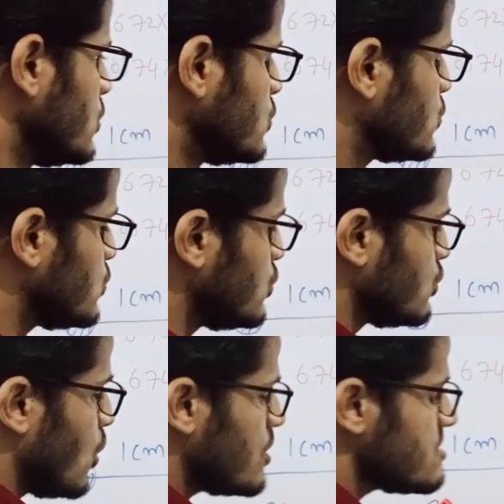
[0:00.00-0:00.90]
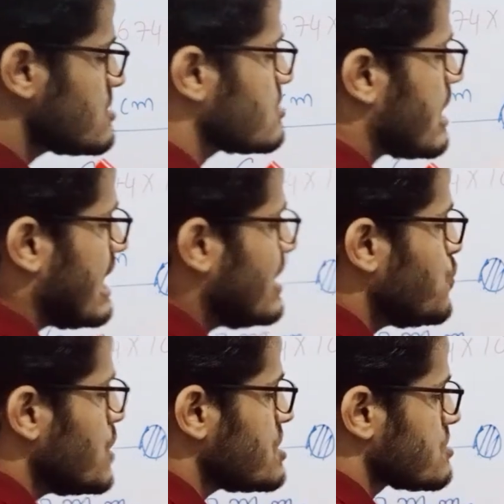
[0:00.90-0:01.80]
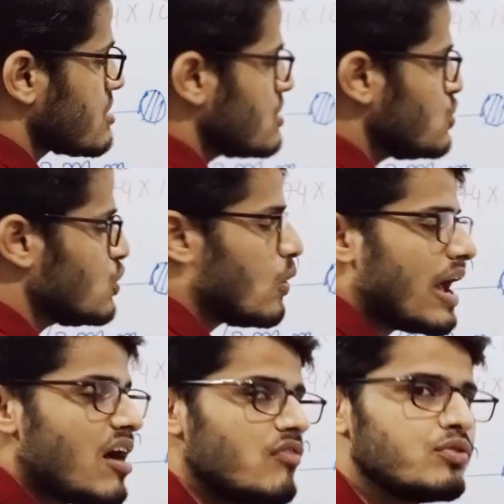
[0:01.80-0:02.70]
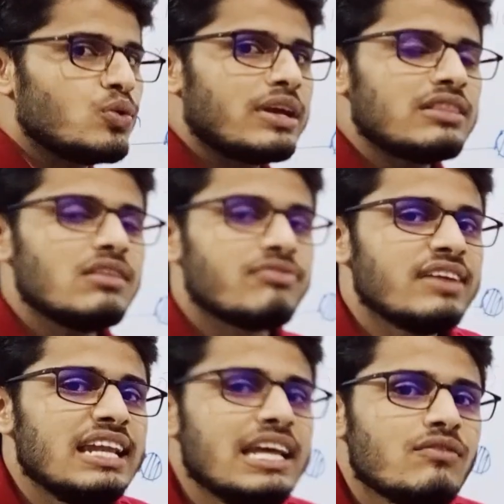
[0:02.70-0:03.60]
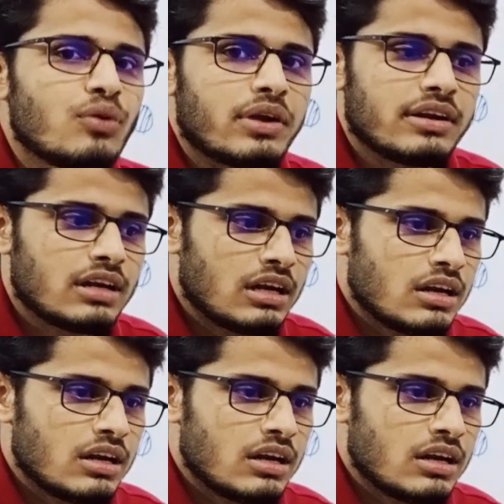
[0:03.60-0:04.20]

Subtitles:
so not just the equation, you have to get the feeling for it.